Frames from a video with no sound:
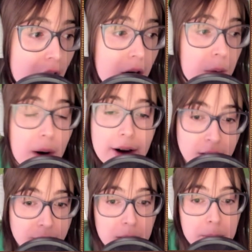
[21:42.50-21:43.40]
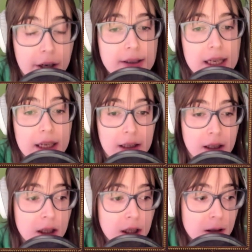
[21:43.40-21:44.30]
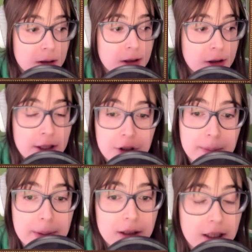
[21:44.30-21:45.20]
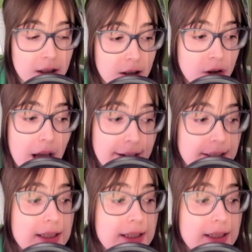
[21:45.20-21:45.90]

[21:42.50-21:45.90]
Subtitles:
a wonderful person, contributing a lot to